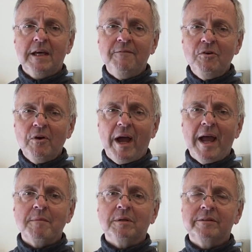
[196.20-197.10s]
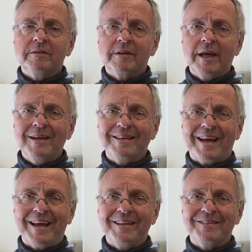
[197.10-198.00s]
If you're able to take a
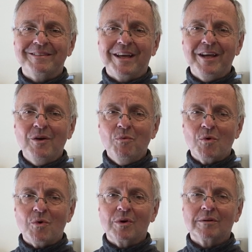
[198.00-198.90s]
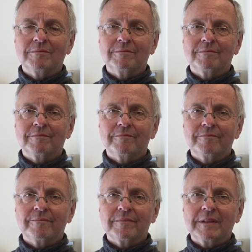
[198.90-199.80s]
day to take a walk
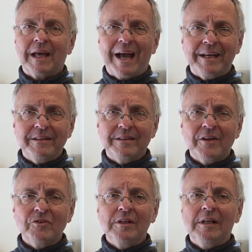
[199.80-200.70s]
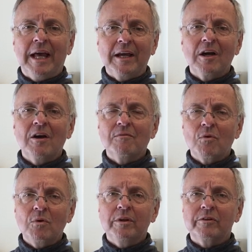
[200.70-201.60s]
and intentionally let go of
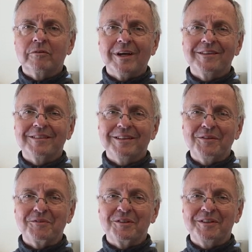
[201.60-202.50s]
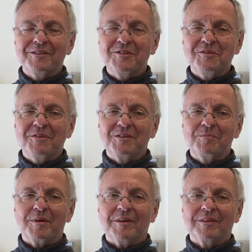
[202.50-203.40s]
all the stress and difficulties you've
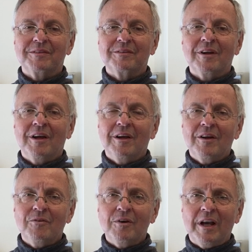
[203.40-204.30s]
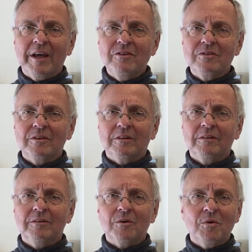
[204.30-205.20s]
experienced,
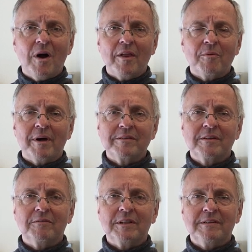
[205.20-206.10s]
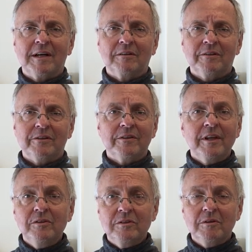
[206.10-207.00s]
relational or otherwise, that have entangled you,
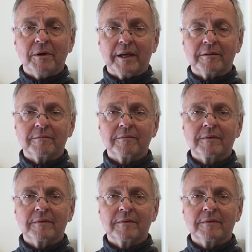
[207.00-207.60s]
then do it.